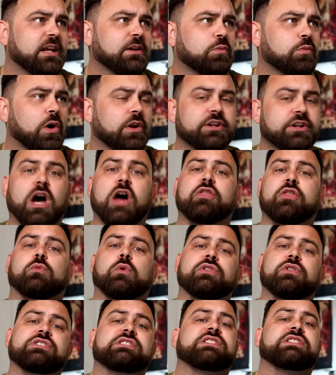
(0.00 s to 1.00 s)
like one. Other
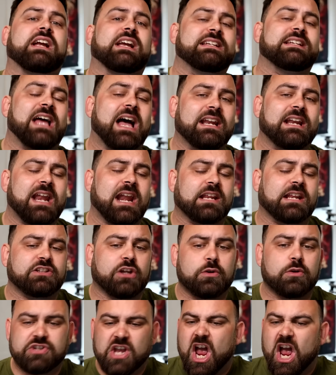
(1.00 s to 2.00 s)
ones are secondhand
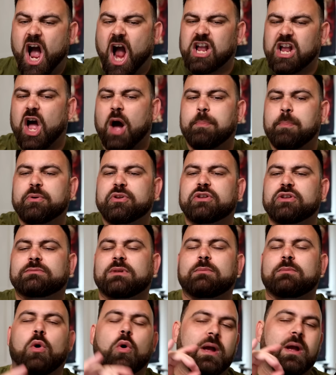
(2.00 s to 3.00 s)
anecdotes. A couple of
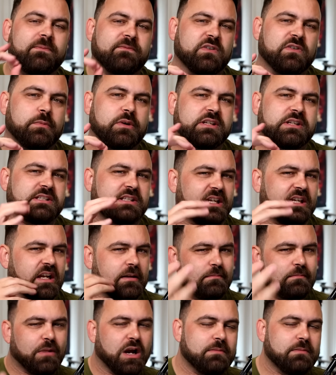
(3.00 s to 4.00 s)
them are more infamous, and
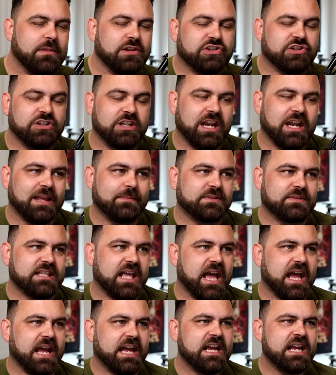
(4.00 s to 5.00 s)
I might mention the names
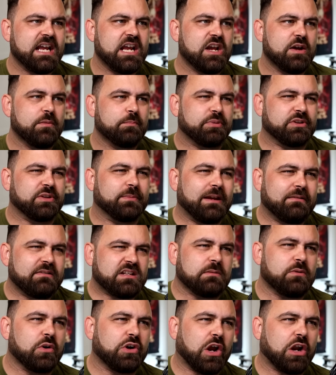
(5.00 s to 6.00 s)
there. But the main
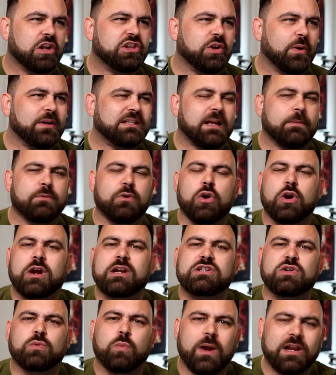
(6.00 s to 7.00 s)
reason I'm not going to do is that I'm not
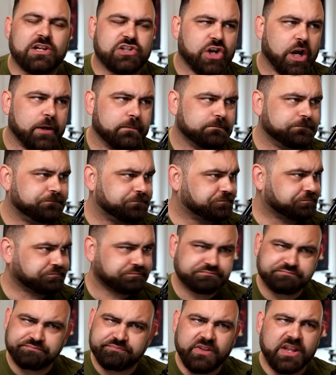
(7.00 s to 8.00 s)
looking to witch hunt.
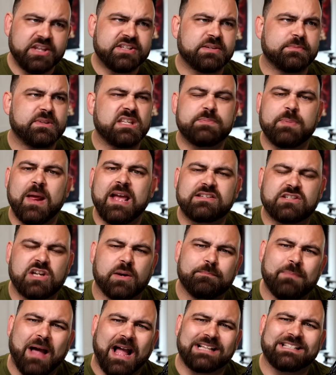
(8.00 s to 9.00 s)
Some of these players
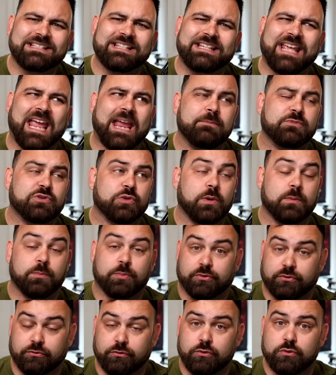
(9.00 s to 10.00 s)
come back to the game to
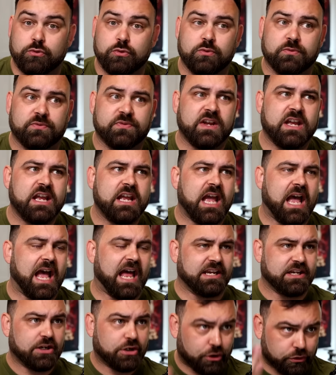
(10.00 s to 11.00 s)
improve
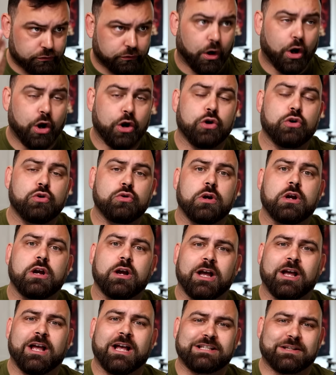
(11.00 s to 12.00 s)
and grow
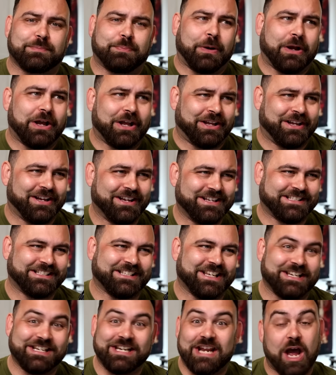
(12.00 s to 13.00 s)
as a
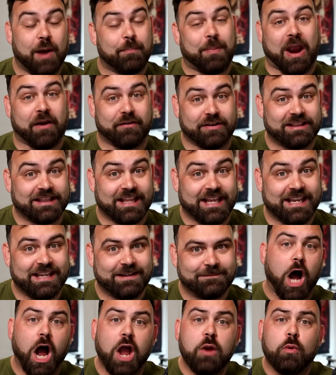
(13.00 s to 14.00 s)
person,
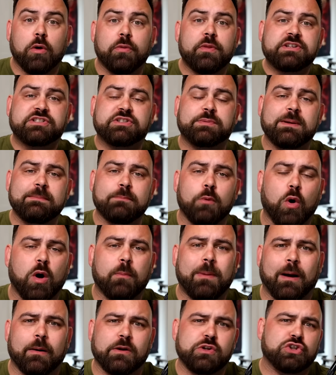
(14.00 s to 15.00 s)
apparently. I want this to be more
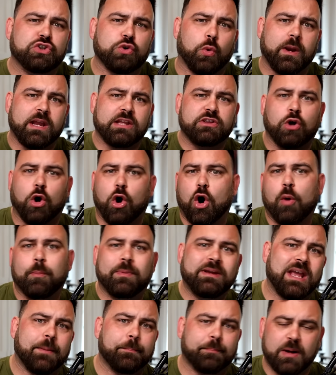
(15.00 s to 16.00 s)
about enjoying the
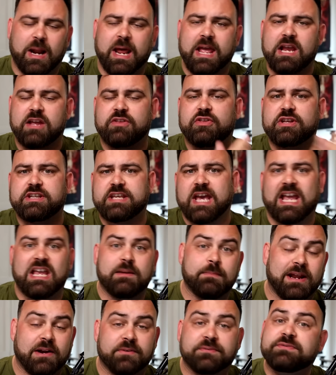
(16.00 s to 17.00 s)
hobby and playing the
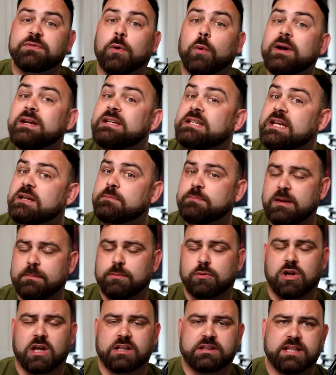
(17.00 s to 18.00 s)
game and avoiding
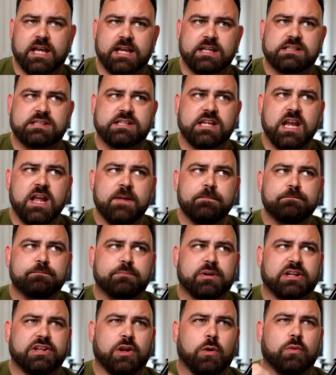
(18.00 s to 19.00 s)
people like this.
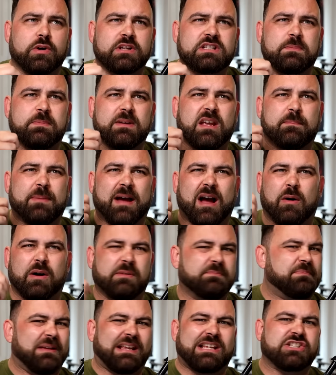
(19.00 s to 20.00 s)
But I don't want it to be
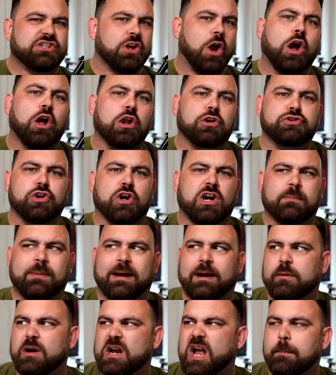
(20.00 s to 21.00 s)
about a big circle jerk
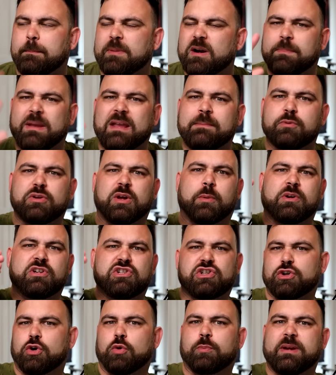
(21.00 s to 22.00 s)
about a couple of people that we
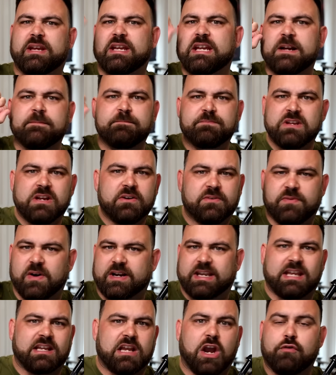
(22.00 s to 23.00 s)
should all be
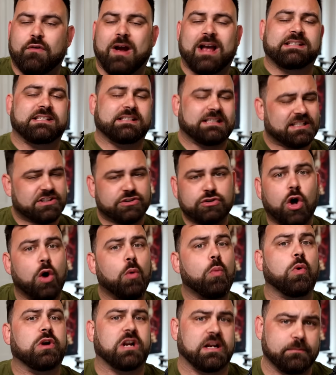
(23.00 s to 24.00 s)
fucking harassing. That's
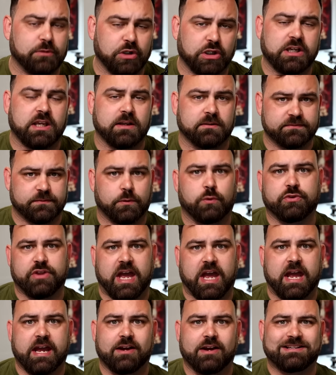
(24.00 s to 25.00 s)
not what I'm looking for
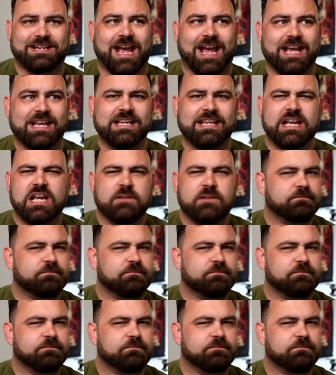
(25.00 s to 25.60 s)
there, okay?